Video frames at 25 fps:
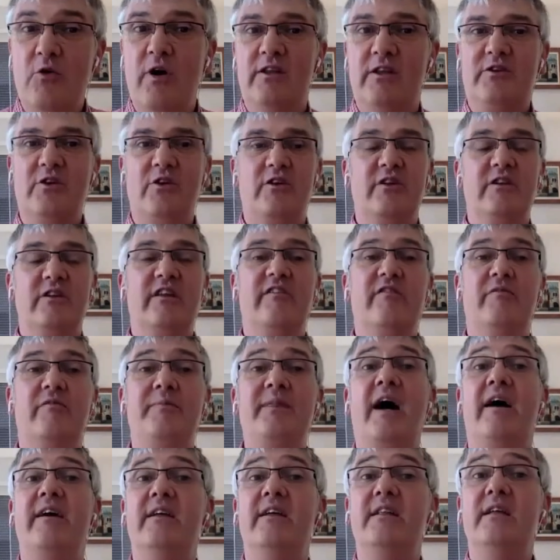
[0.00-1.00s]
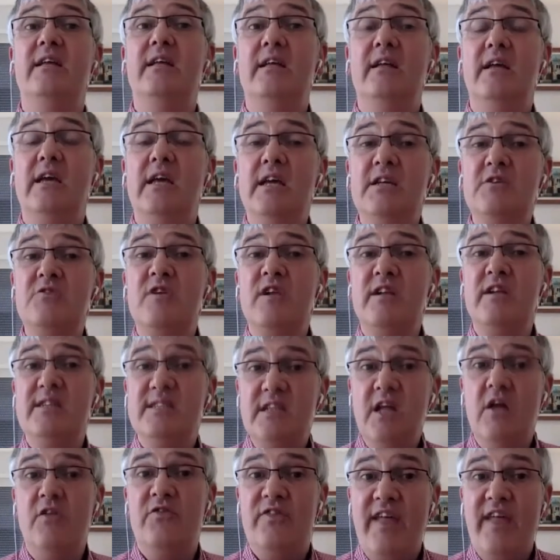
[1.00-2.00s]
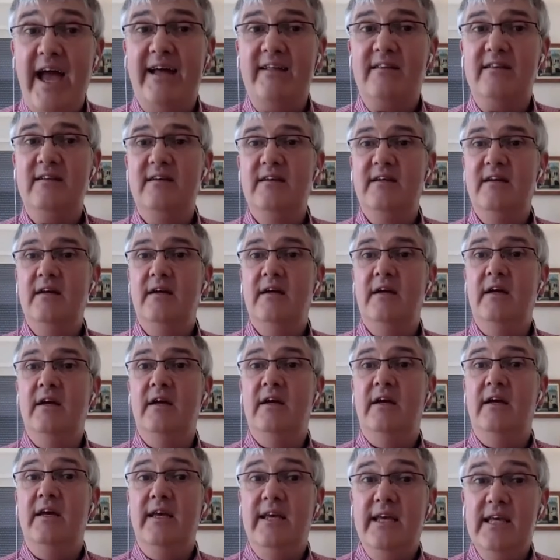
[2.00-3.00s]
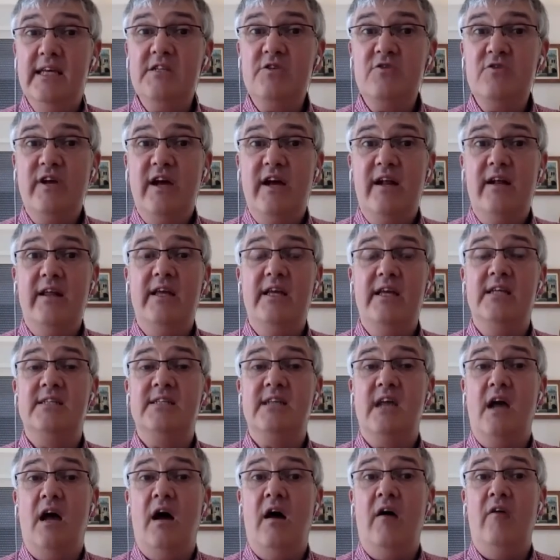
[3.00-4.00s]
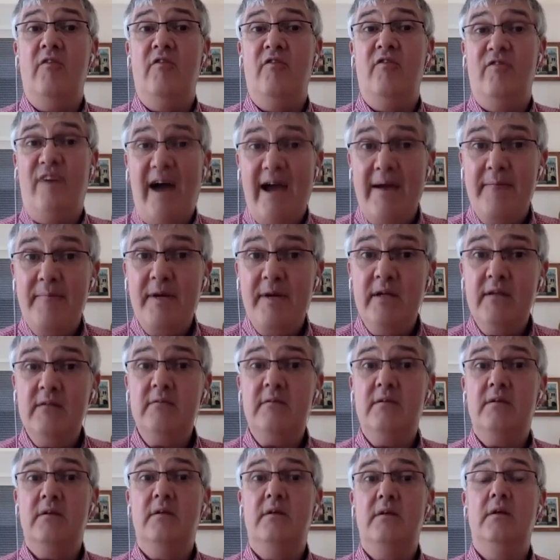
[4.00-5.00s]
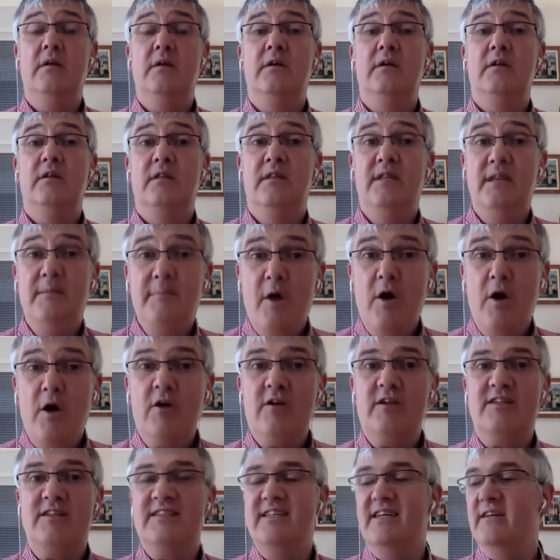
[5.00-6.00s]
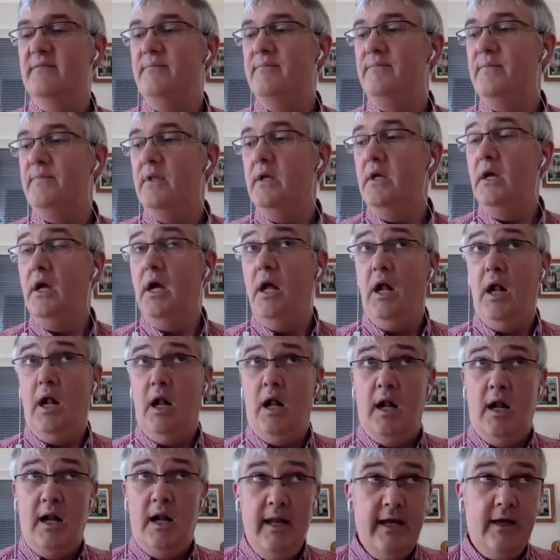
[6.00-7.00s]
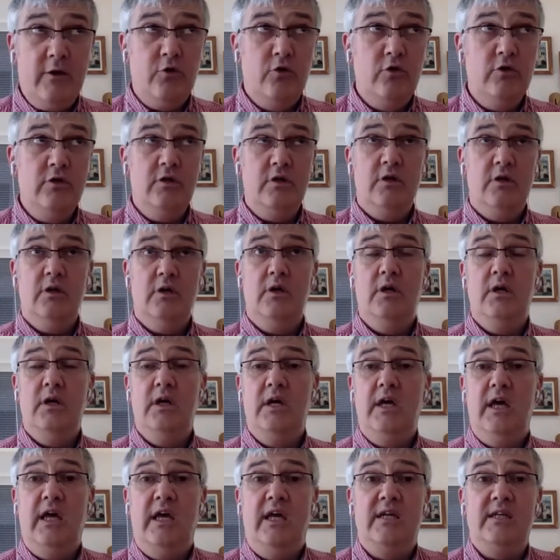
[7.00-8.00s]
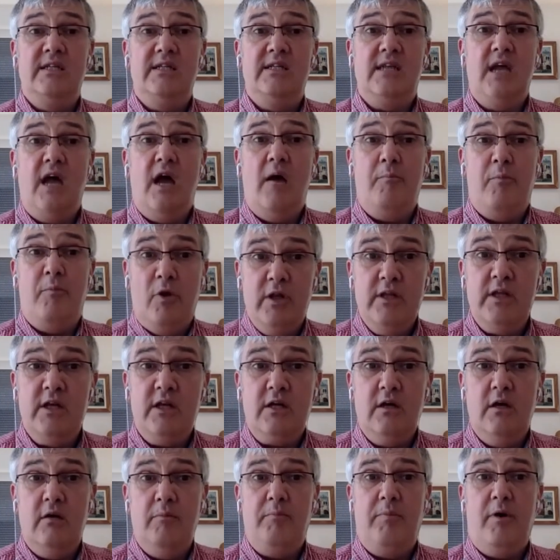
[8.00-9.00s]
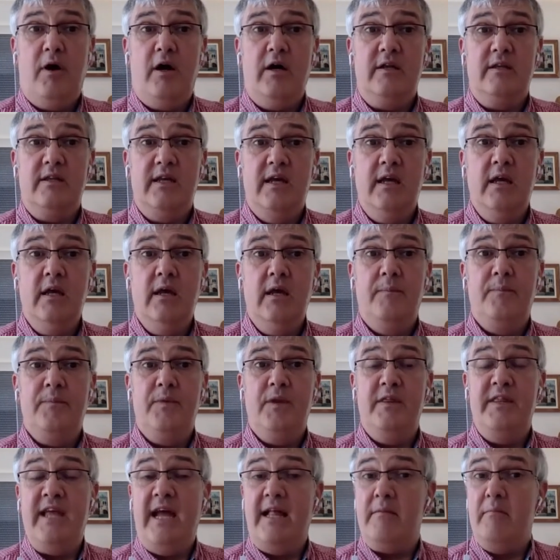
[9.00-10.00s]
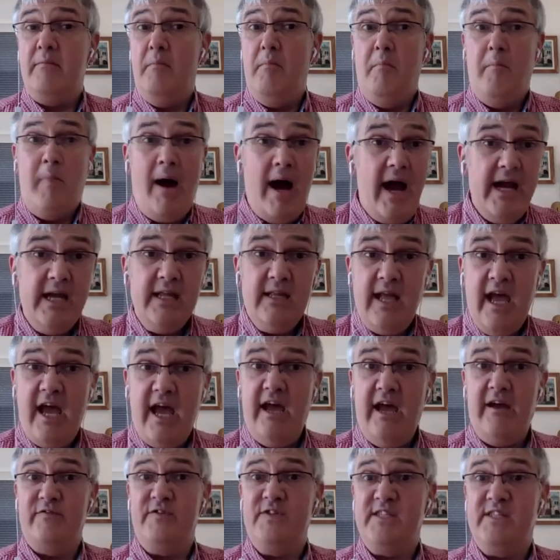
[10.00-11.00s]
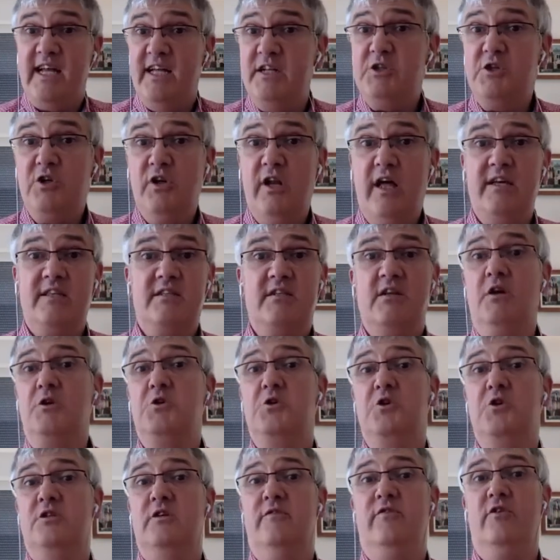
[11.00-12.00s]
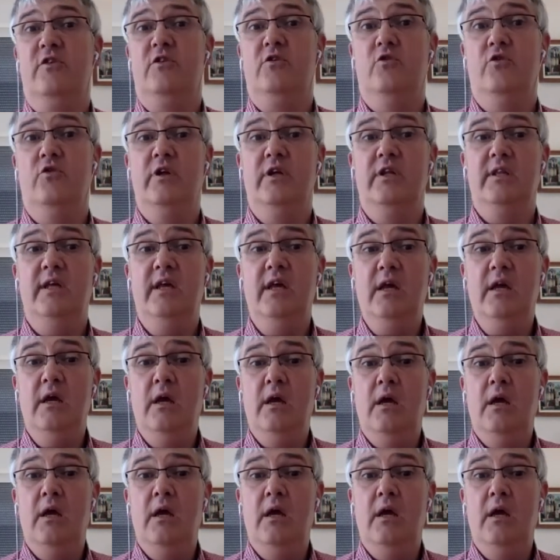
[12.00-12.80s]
alternative. Now, Israel is not that. Israel is a vibrant democracy. Likud is a political party that might have centralized structures of authority,